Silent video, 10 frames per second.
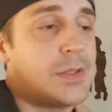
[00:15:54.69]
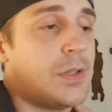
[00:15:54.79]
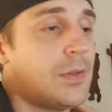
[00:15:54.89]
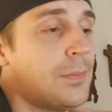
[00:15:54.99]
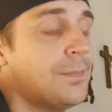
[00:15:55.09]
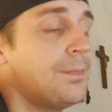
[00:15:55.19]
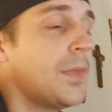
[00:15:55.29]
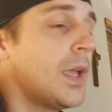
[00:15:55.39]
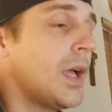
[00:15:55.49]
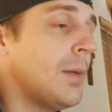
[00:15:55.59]
So,
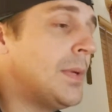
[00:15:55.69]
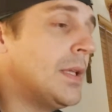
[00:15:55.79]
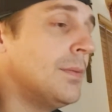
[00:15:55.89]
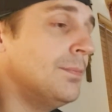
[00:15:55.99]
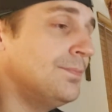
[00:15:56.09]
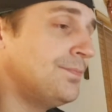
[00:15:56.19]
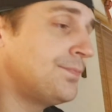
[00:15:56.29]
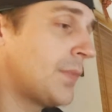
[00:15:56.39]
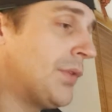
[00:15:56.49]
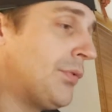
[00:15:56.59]
I mean,
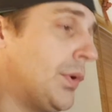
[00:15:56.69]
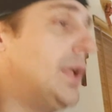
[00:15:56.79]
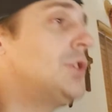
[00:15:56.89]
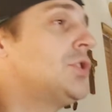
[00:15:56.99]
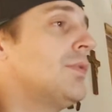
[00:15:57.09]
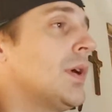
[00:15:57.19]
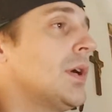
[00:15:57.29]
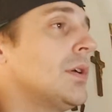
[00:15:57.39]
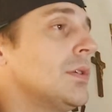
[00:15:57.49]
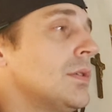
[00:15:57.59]
for an introvert,